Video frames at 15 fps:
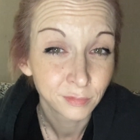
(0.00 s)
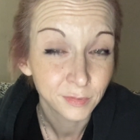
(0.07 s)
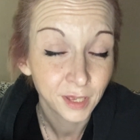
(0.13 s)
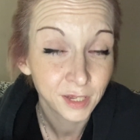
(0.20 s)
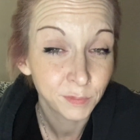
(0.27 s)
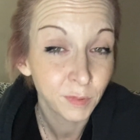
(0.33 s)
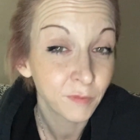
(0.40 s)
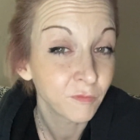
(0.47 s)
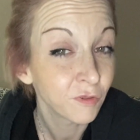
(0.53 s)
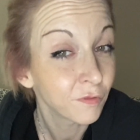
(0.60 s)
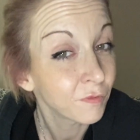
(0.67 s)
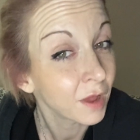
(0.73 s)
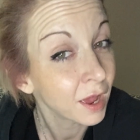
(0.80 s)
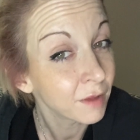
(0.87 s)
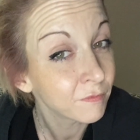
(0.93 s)
it's been for
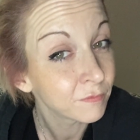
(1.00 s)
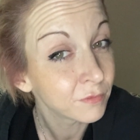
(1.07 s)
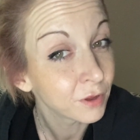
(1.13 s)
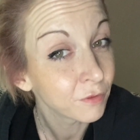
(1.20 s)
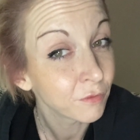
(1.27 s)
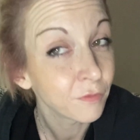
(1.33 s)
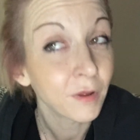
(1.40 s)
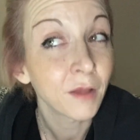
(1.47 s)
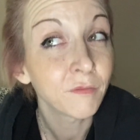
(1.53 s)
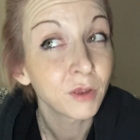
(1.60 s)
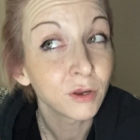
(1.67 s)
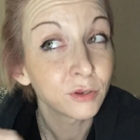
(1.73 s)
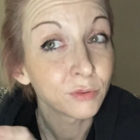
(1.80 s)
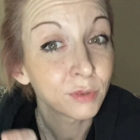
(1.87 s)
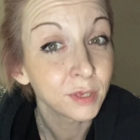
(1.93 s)
over 5
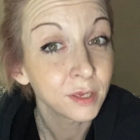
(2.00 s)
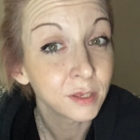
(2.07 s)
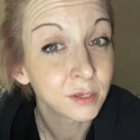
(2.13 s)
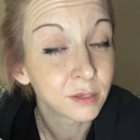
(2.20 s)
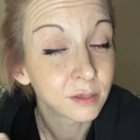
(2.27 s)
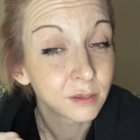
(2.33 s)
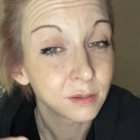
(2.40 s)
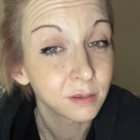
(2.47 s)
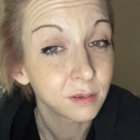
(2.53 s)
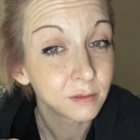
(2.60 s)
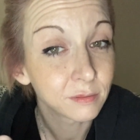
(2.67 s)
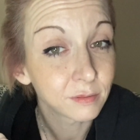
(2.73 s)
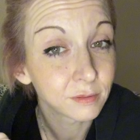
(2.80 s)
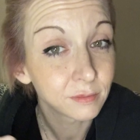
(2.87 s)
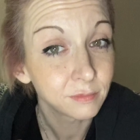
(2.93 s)
years with these
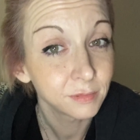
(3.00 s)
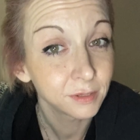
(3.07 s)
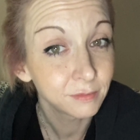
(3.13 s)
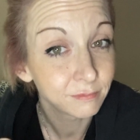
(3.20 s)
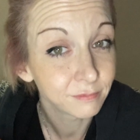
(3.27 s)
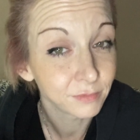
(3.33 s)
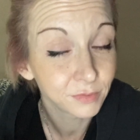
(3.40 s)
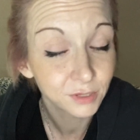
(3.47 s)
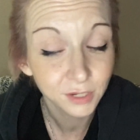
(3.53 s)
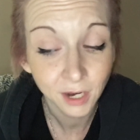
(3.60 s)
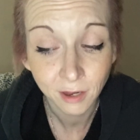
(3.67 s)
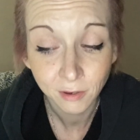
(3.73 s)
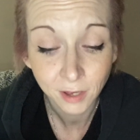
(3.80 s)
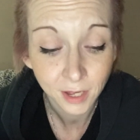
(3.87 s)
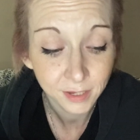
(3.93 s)

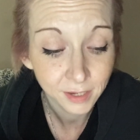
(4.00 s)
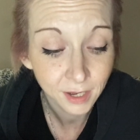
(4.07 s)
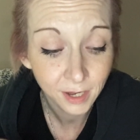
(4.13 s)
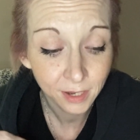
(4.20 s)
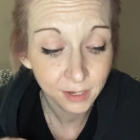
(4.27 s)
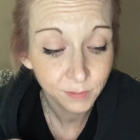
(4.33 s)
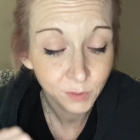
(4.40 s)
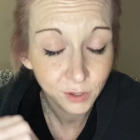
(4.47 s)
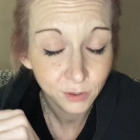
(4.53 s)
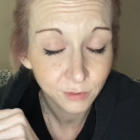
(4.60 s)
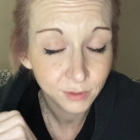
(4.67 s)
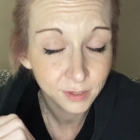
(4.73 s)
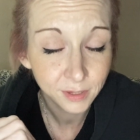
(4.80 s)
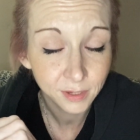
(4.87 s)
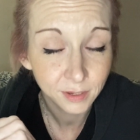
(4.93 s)
child custody disputes.